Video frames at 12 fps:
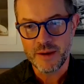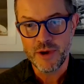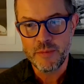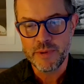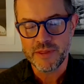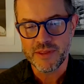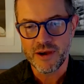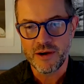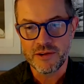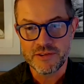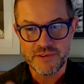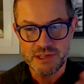I'm hoping that
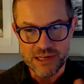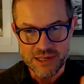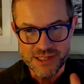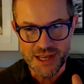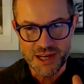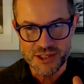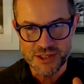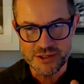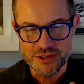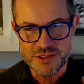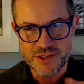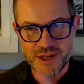artificial
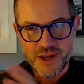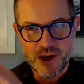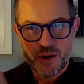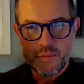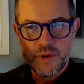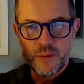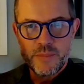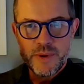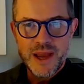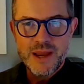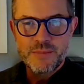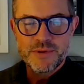intelligence will be
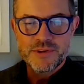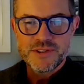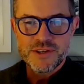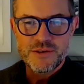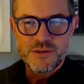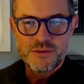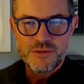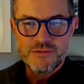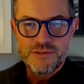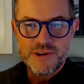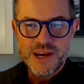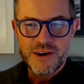able to
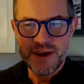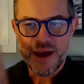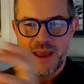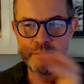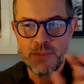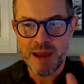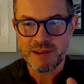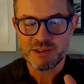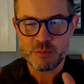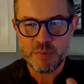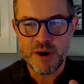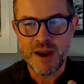recreate
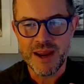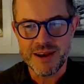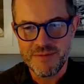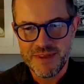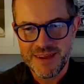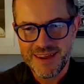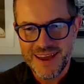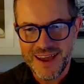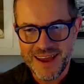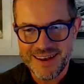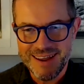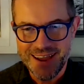Matt's brain
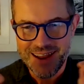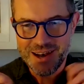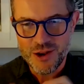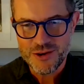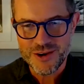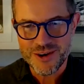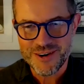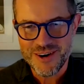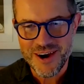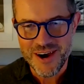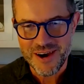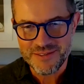and look at
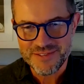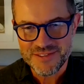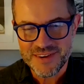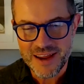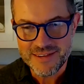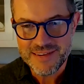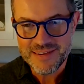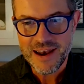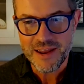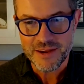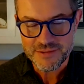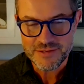graphs and
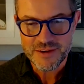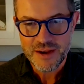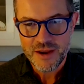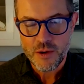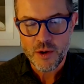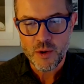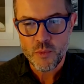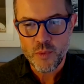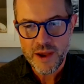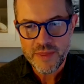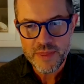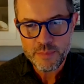tell us
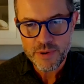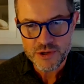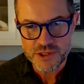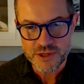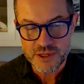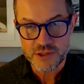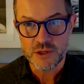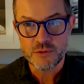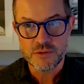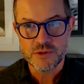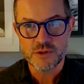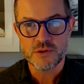where the pollution,
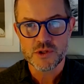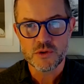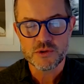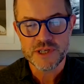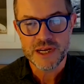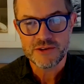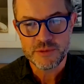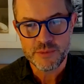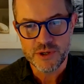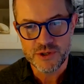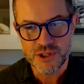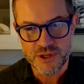do source
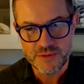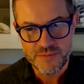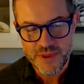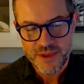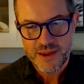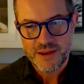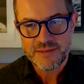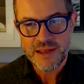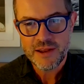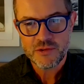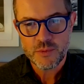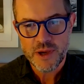attribution,
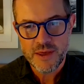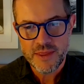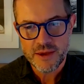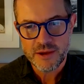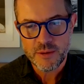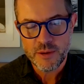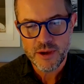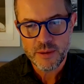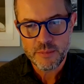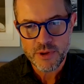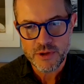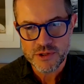tell us where
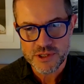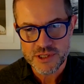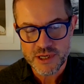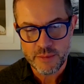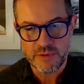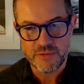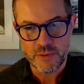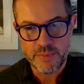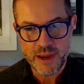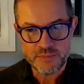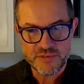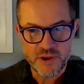the pollution is coming from,
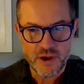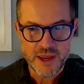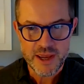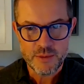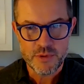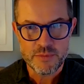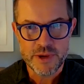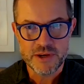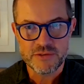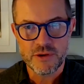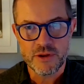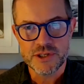perhaps tie it in with
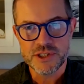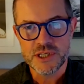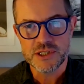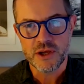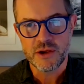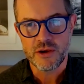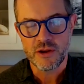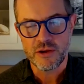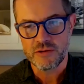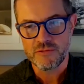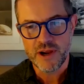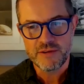meteorology so you can
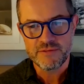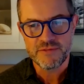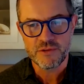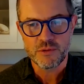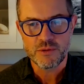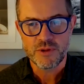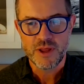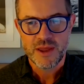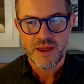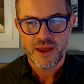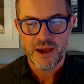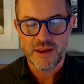look at rainfall
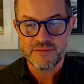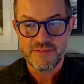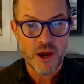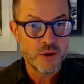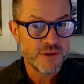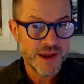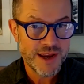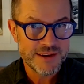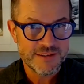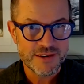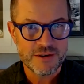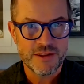and flow
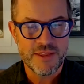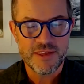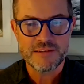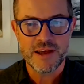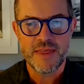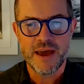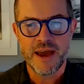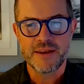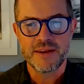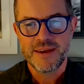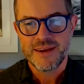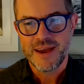data and things like that.